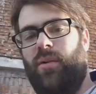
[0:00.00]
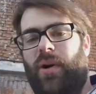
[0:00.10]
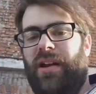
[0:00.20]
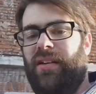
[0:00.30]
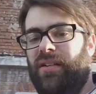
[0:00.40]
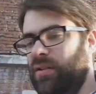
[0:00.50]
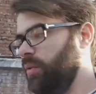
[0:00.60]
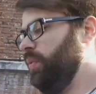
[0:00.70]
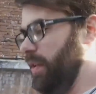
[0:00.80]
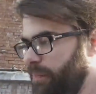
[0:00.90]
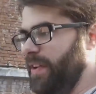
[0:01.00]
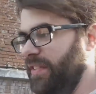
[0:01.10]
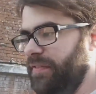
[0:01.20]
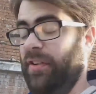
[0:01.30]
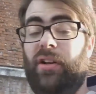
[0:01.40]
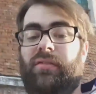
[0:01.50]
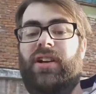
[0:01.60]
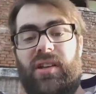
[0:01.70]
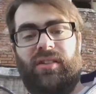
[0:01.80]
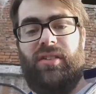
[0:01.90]
basically for
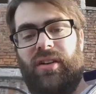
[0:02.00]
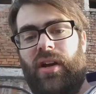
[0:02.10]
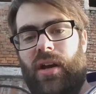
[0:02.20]
convenience,